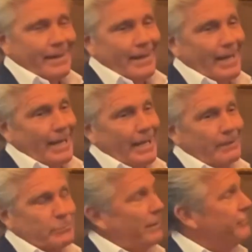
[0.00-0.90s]
So
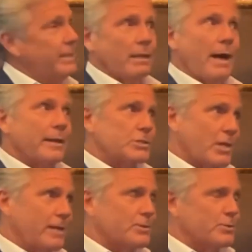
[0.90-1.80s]
I've seen a lot of
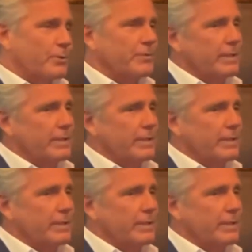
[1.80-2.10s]
changes over the